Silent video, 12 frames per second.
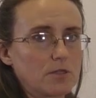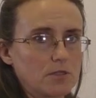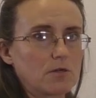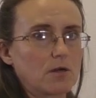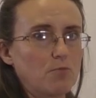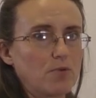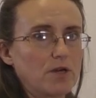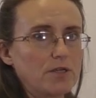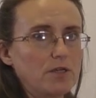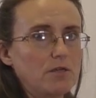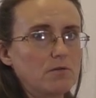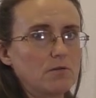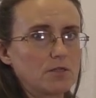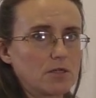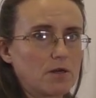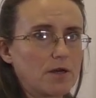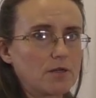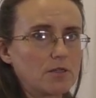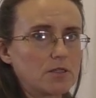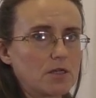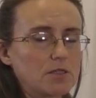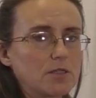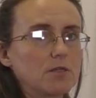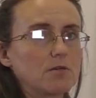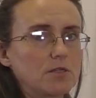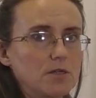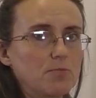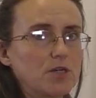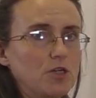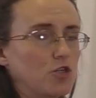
we have never worked in business in our